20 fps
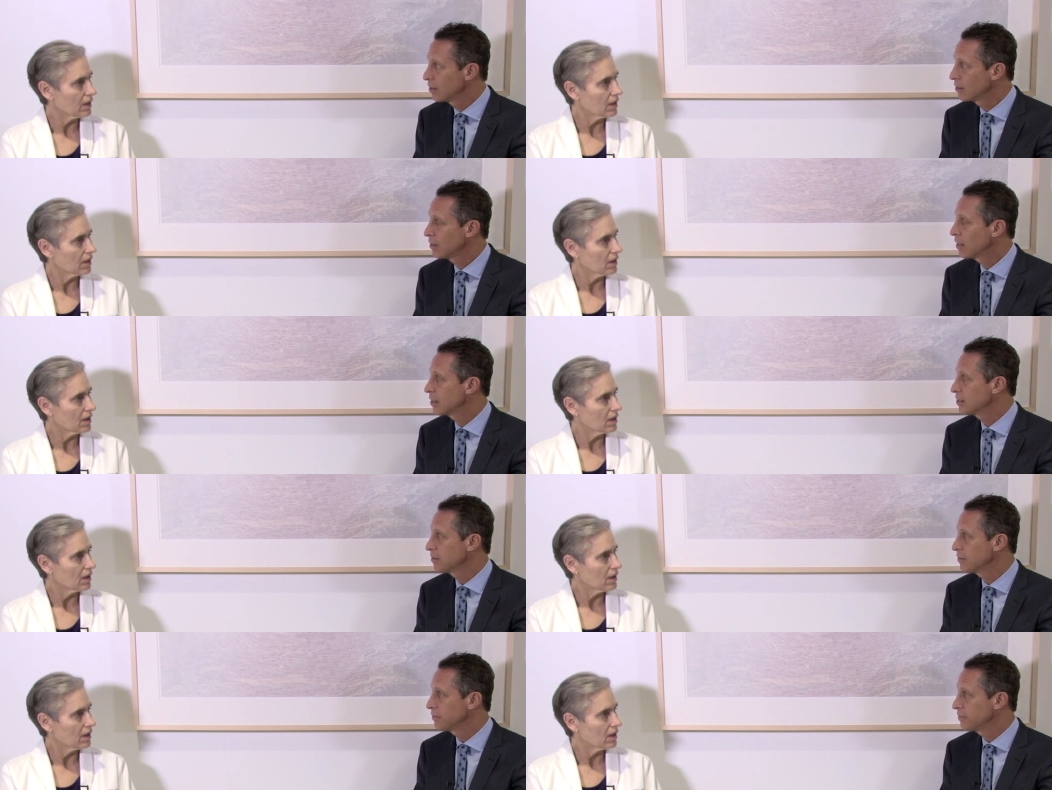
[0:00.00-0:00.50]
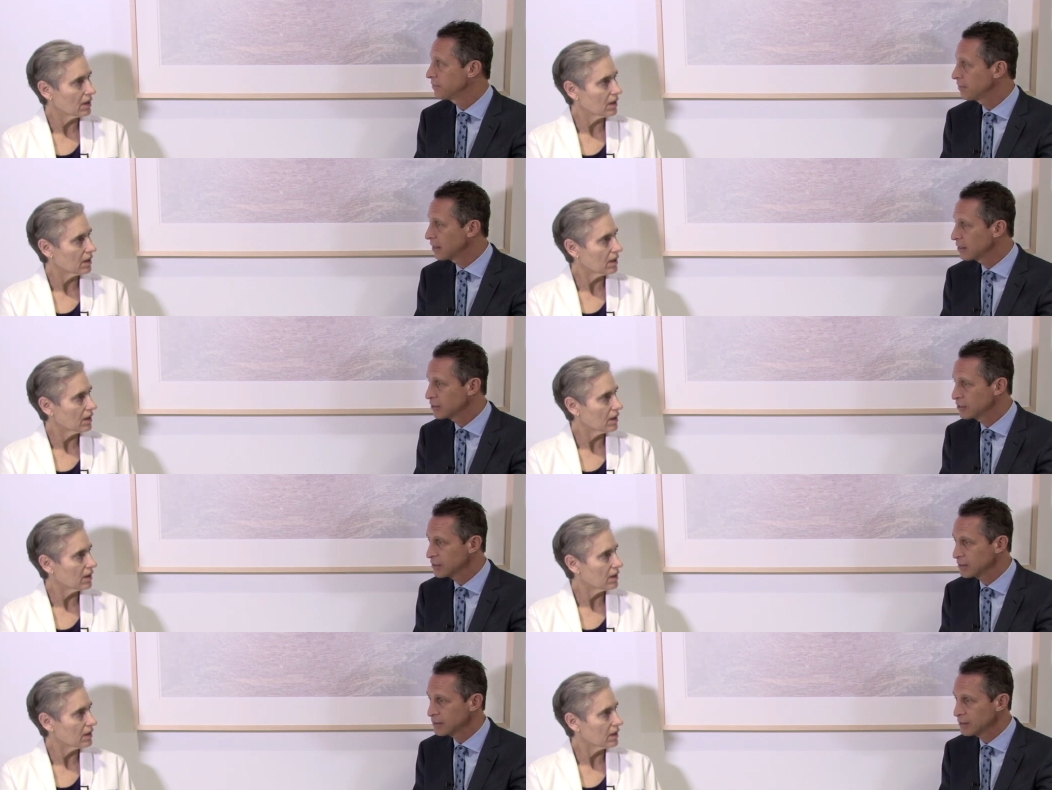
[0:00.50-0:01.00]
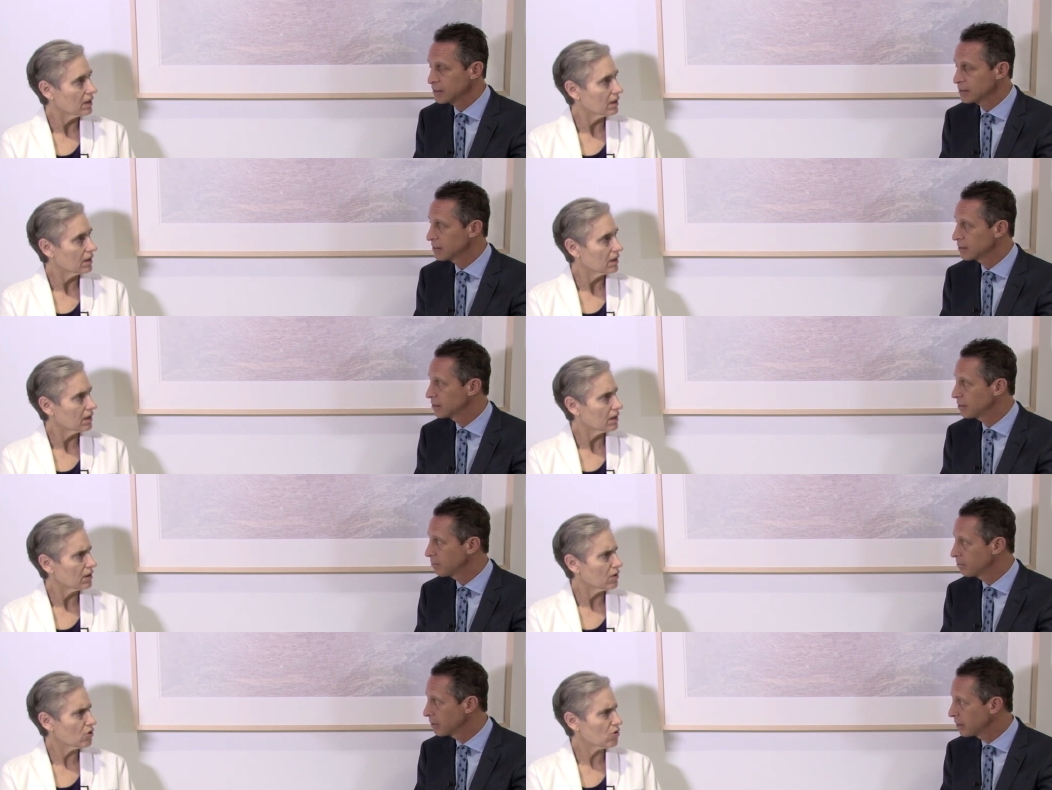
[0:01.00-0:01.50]
Speaker 1: loss of function, the
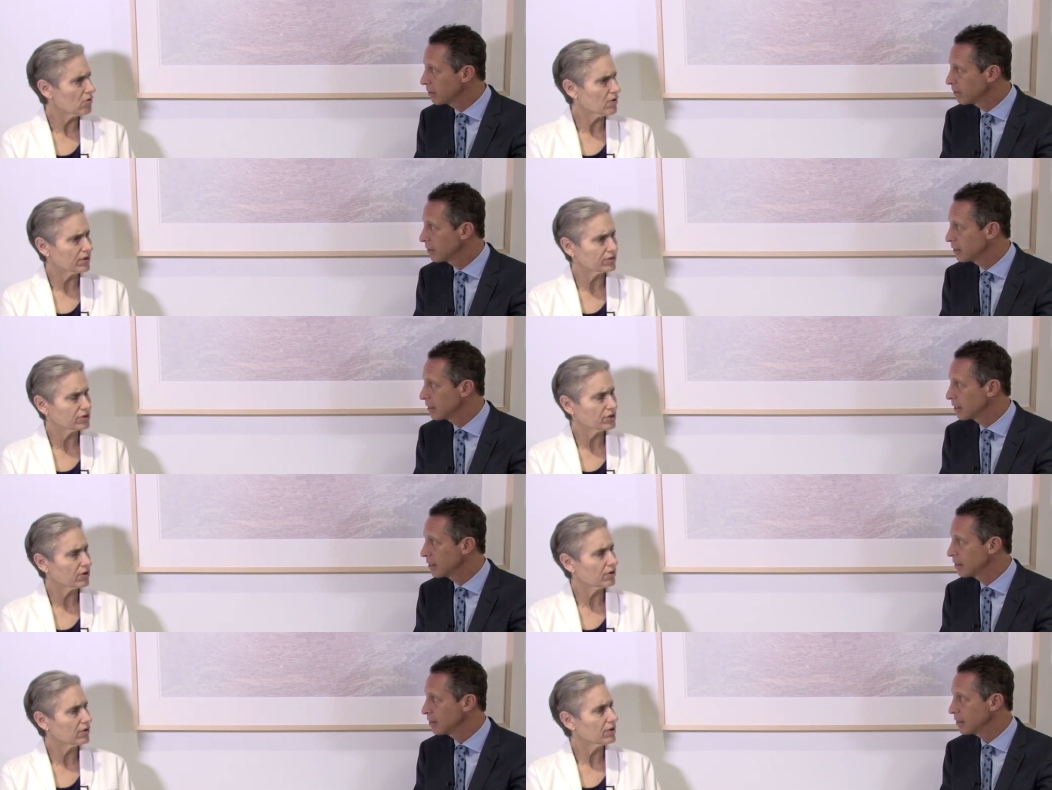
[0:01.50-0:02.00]
disability, oh, no.